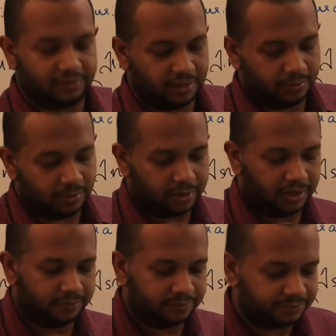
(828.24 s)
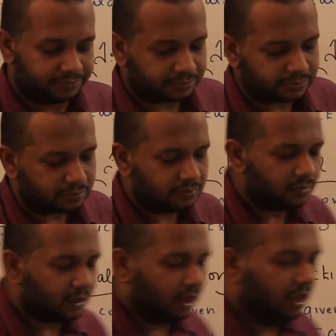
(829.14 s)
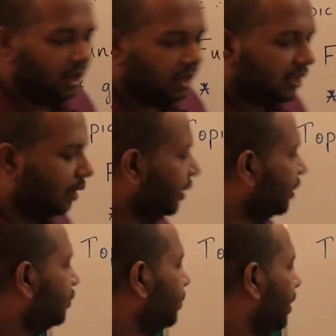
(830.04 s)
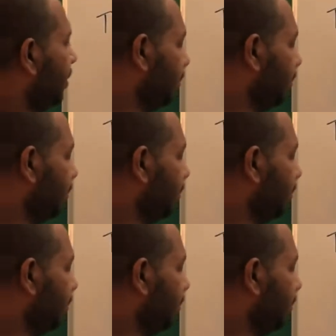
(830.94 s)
exam. Okay. Now next very